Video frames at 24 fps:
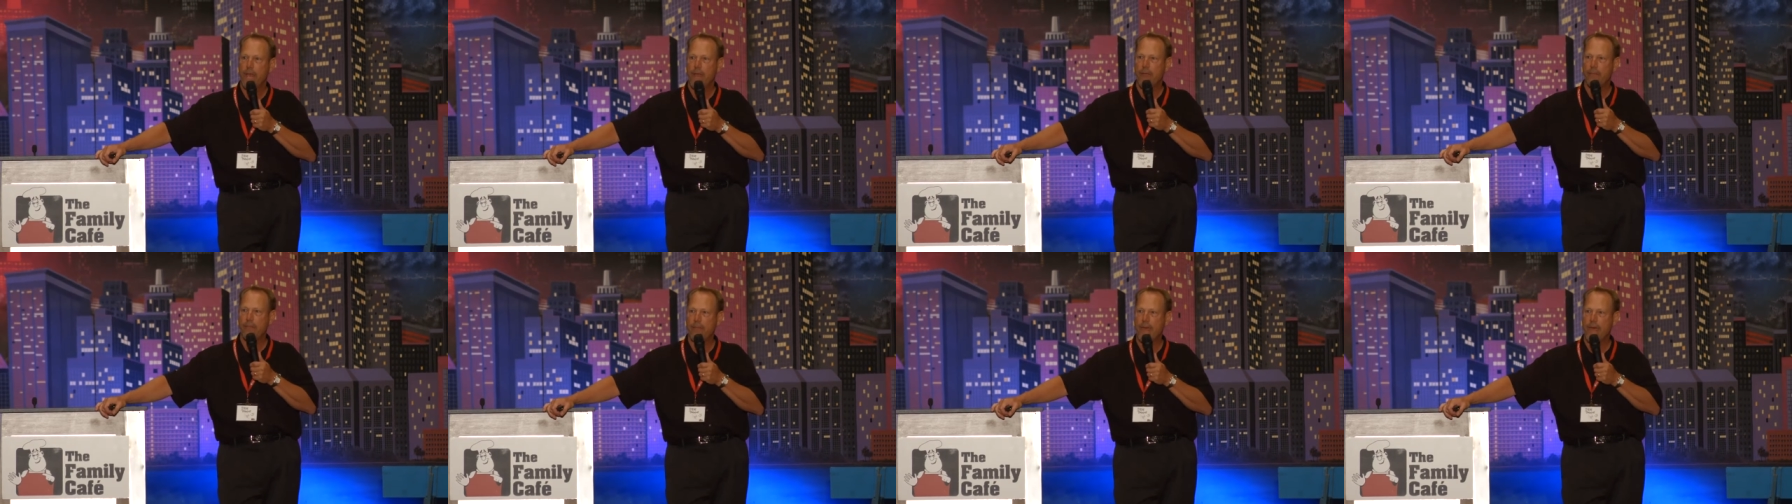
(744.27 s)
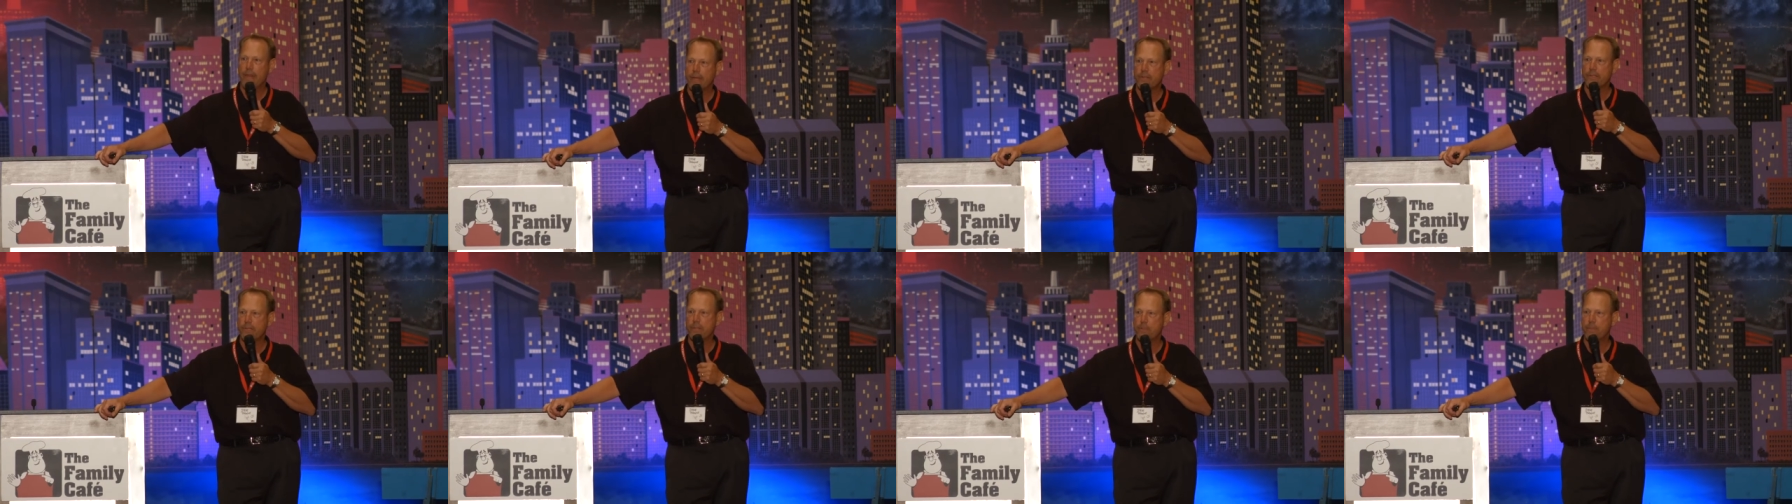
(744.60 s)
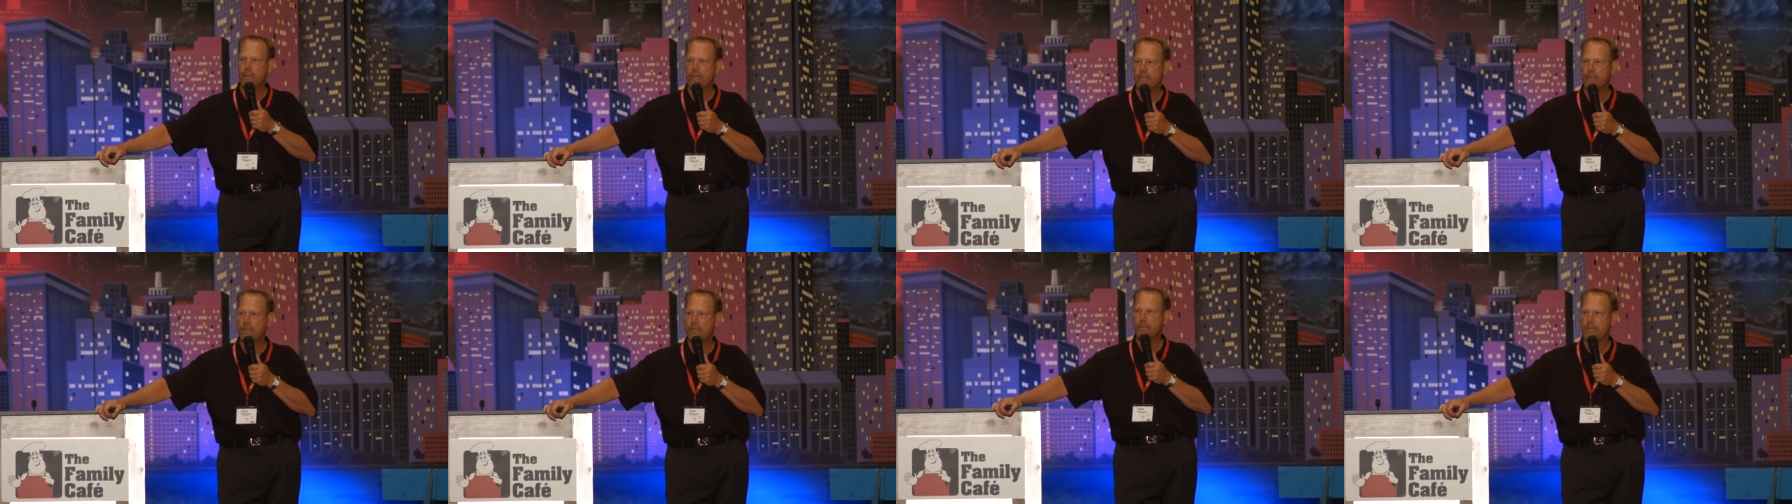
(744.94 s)
And that is the
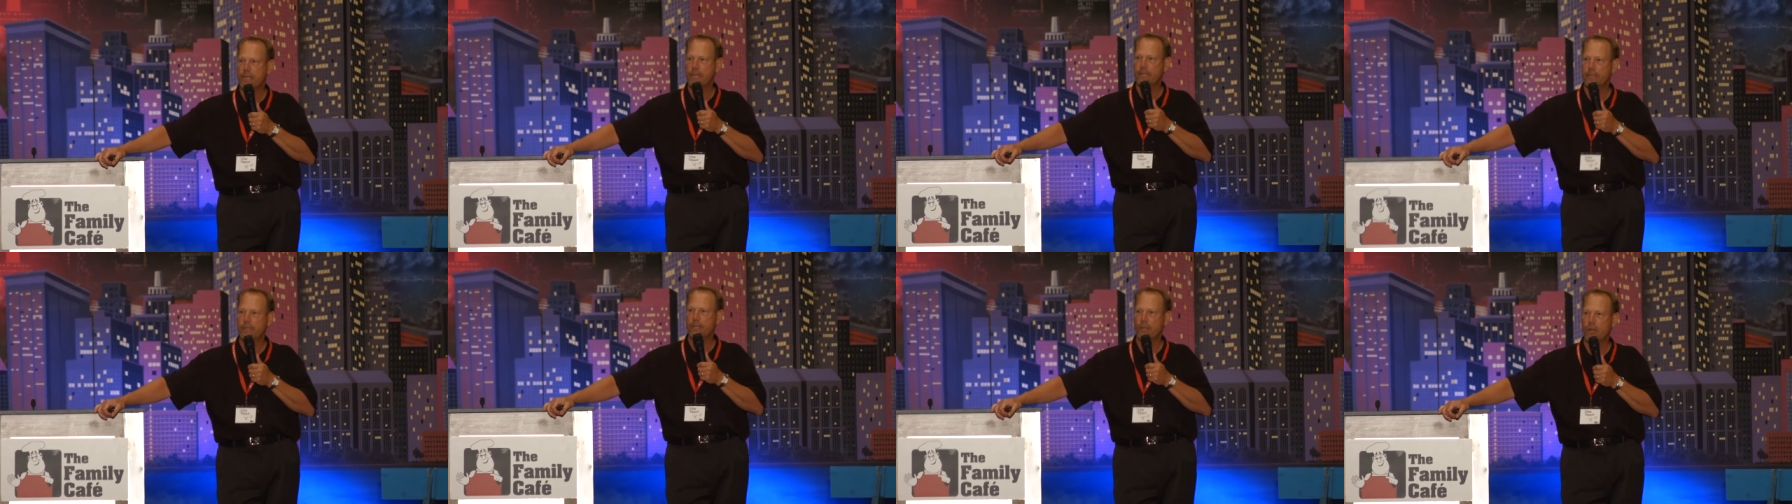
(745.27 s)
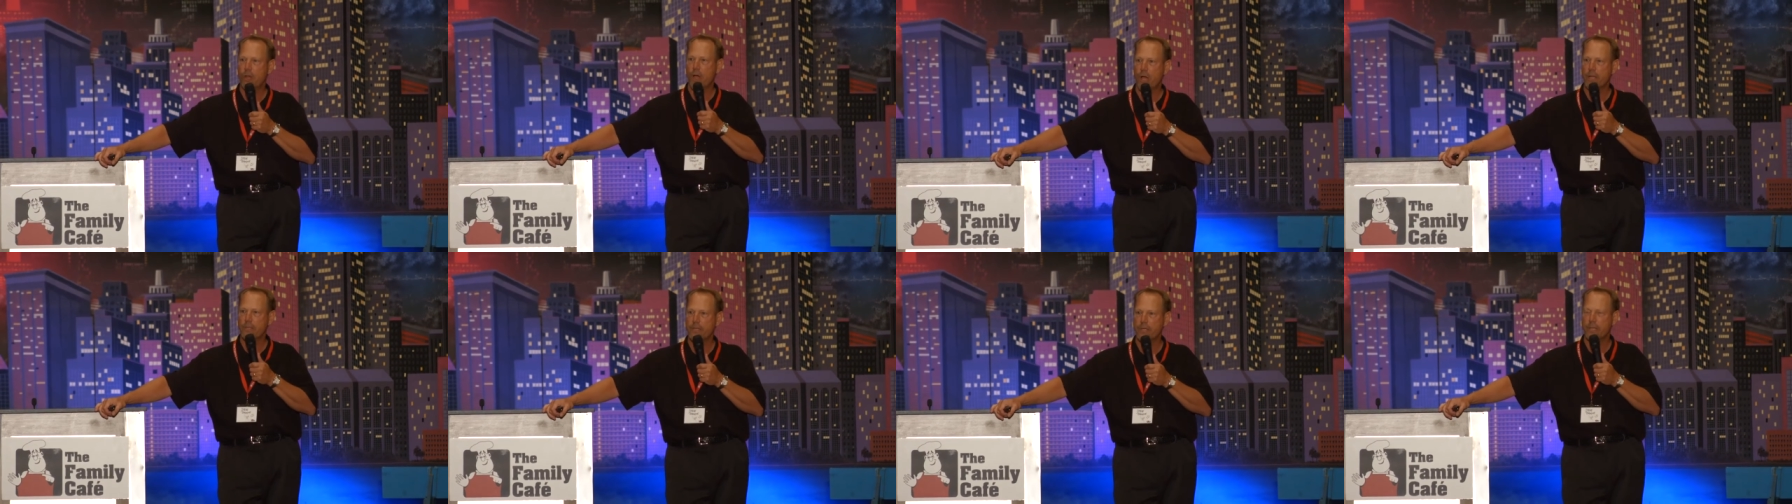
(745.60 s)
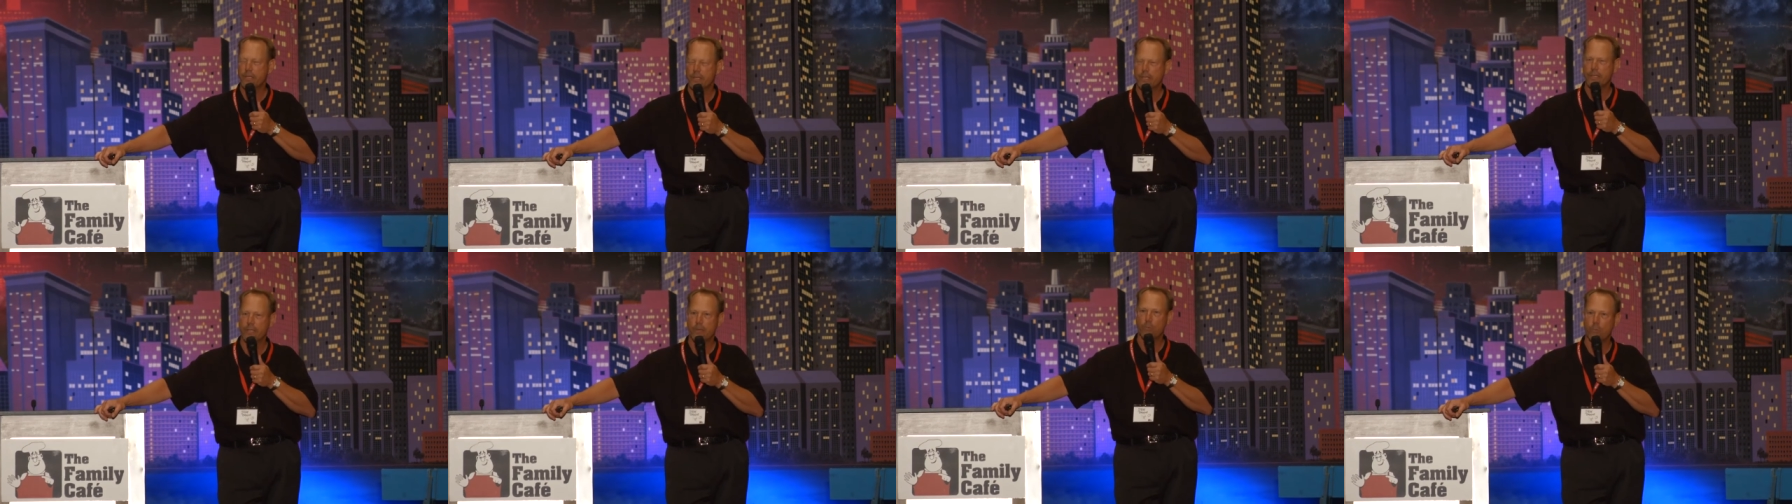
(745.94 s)
biggest thing that gnaws
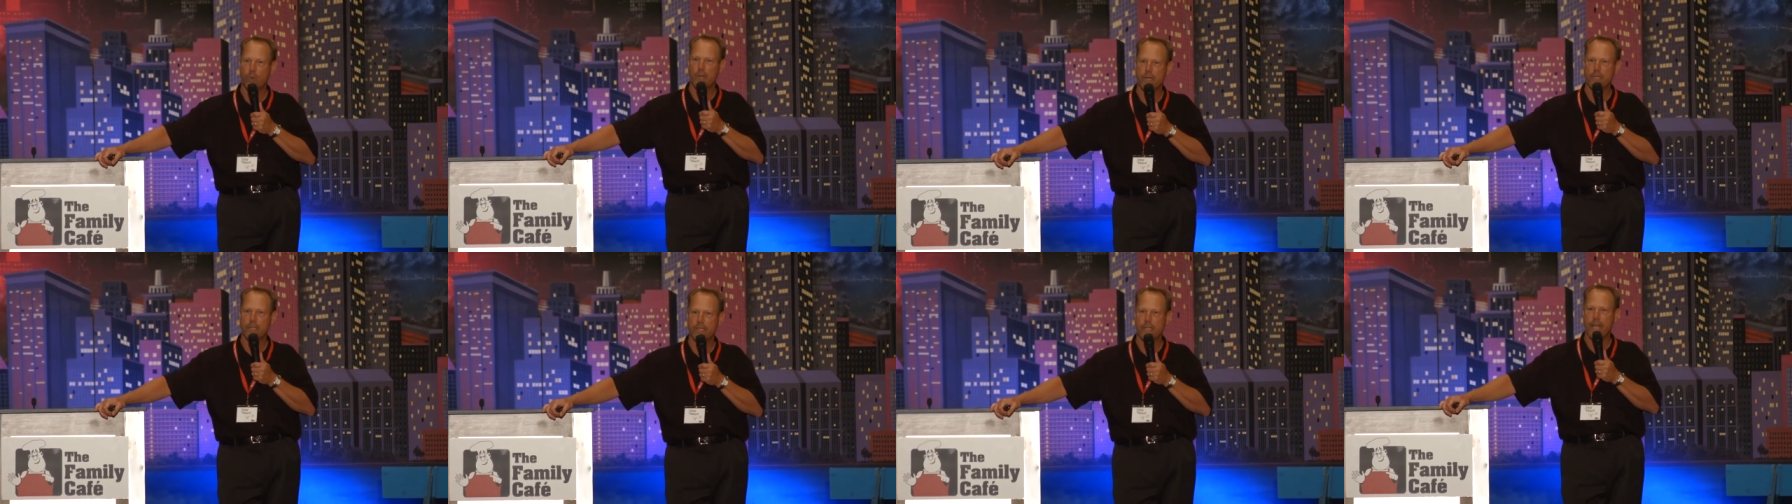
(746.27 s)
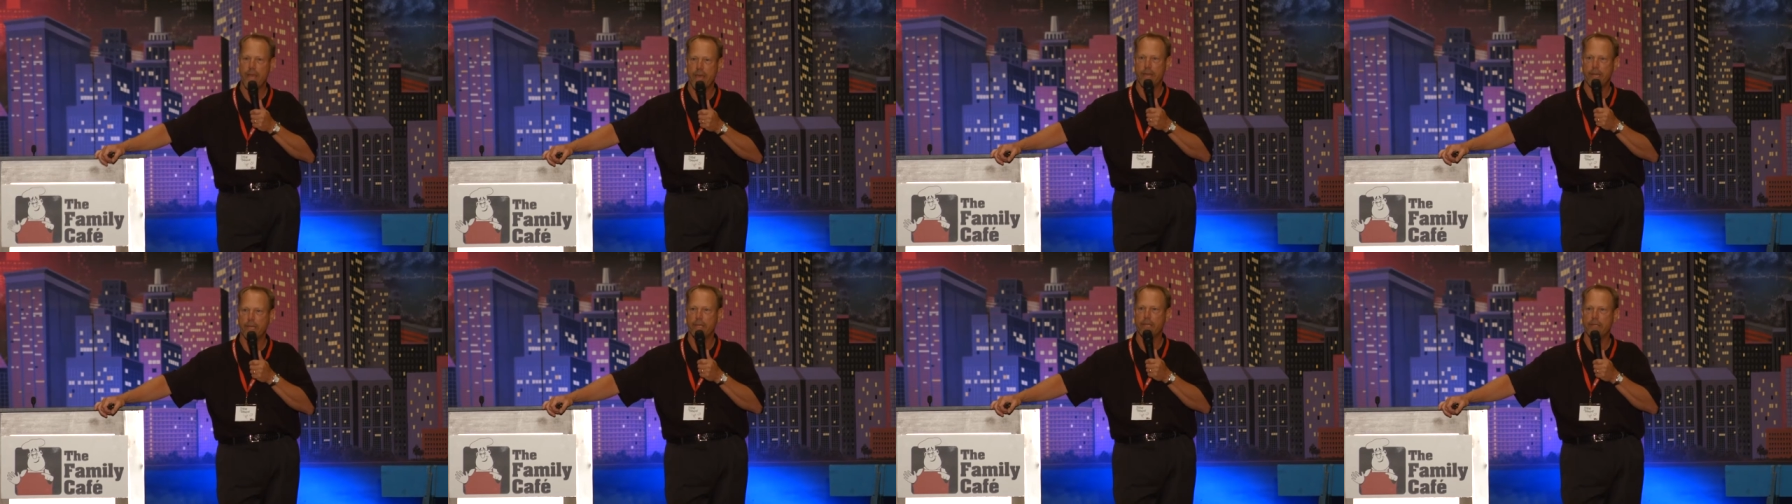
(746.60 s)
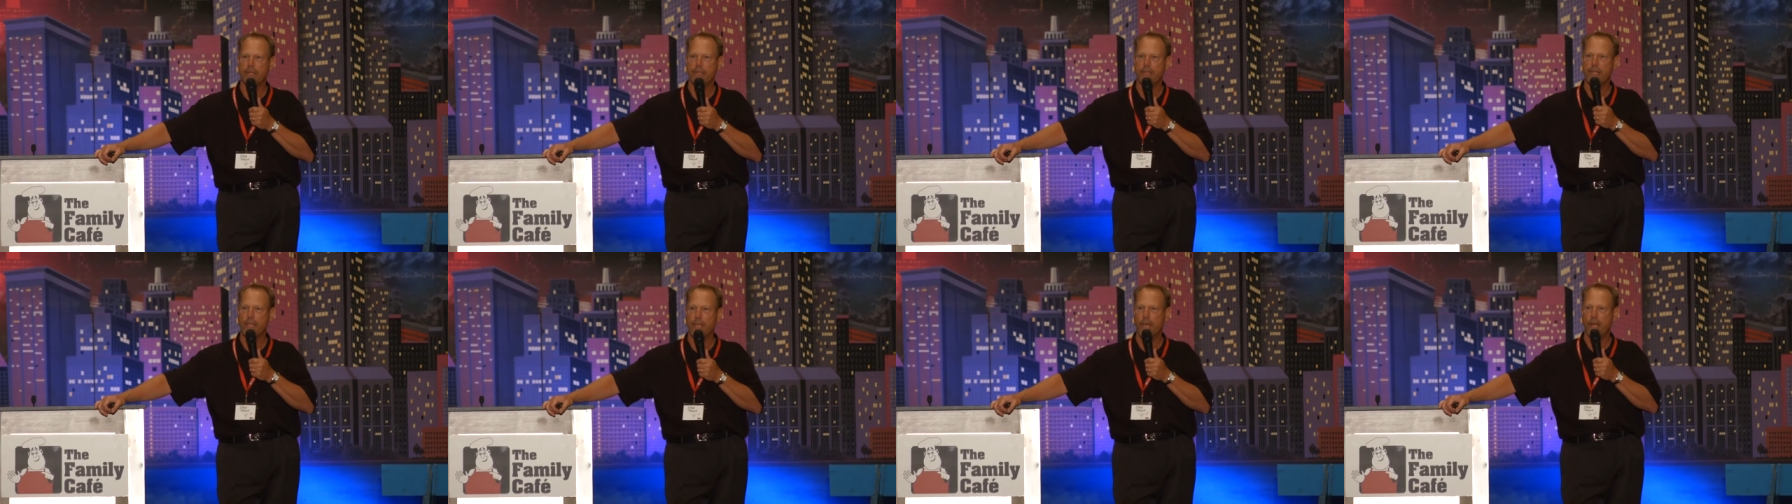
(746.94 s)
at us. And what is that? It
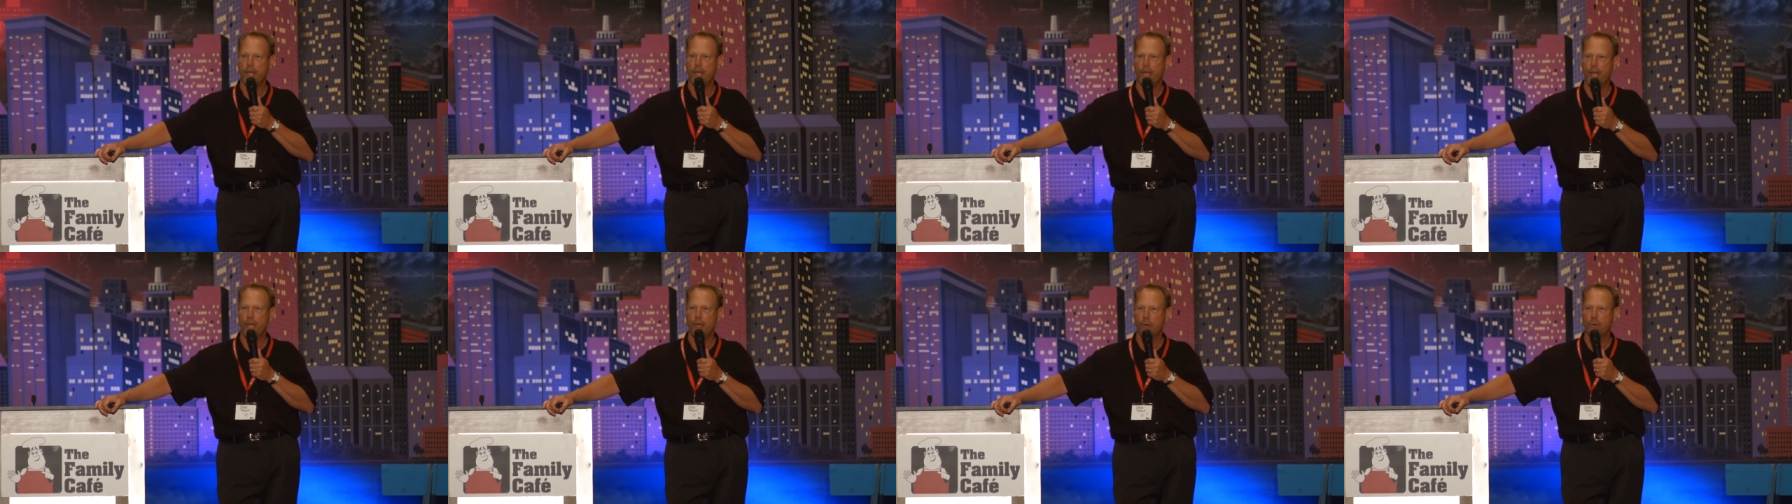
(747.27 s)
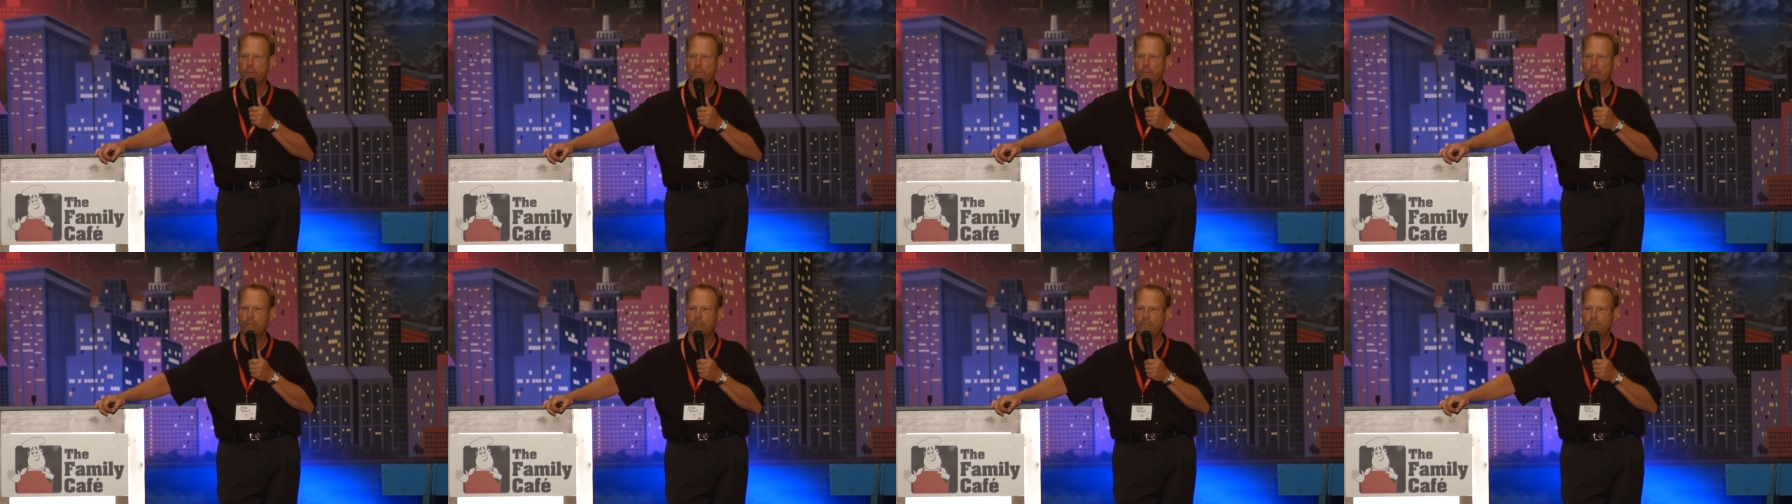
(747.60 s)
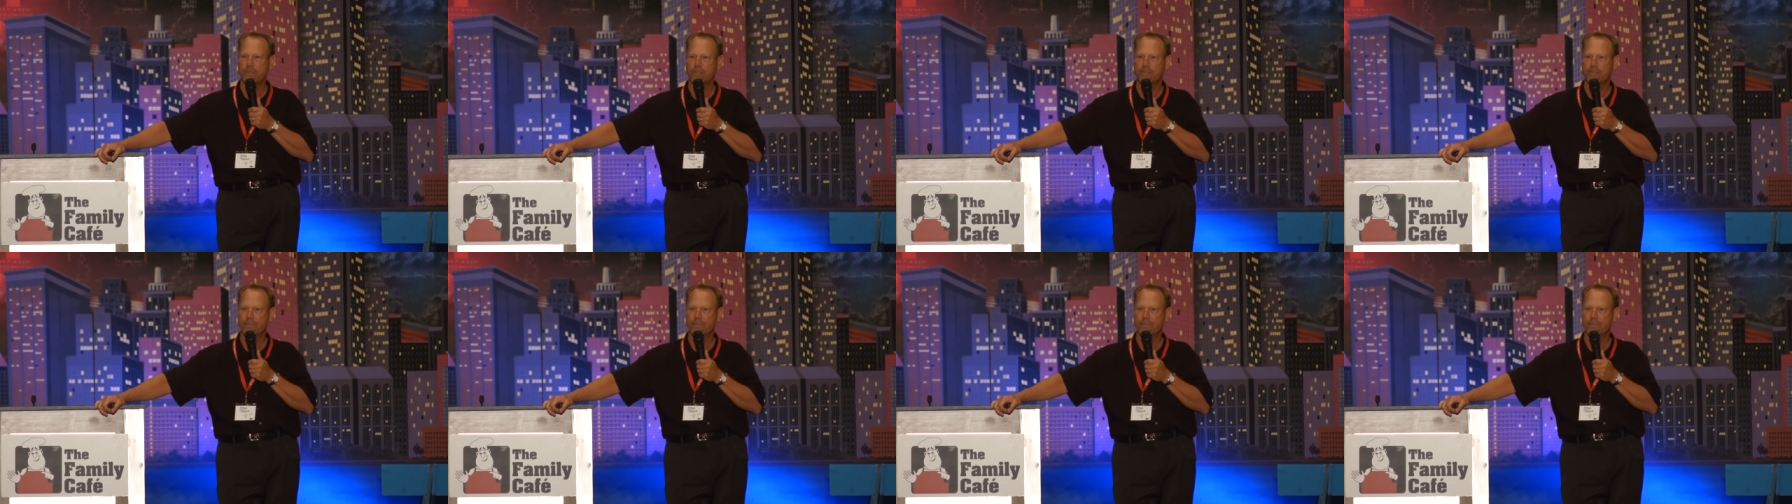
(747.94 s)
is the unknown.